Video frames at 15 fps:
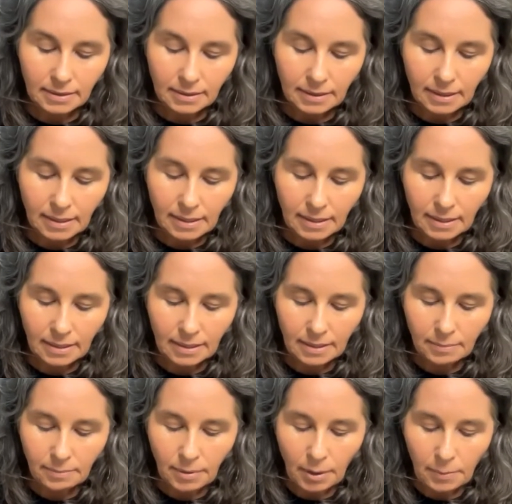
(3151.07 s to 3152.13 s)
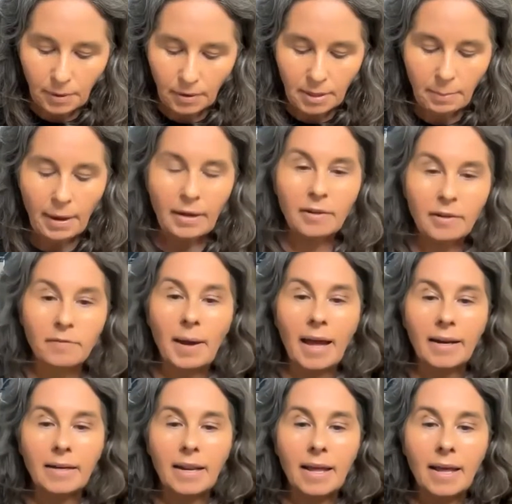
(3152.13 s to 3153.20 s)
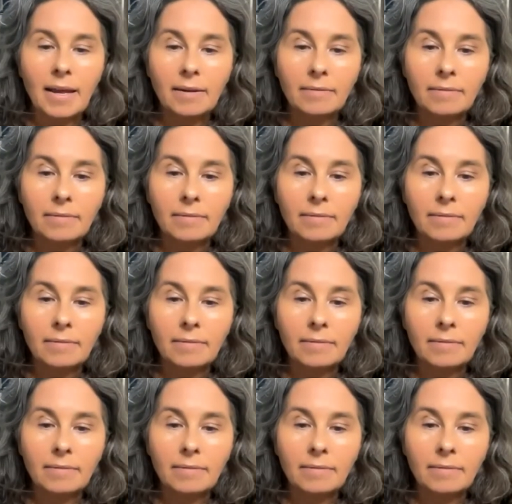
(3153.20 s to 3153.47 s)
Okay, pop it on the back of my hand there.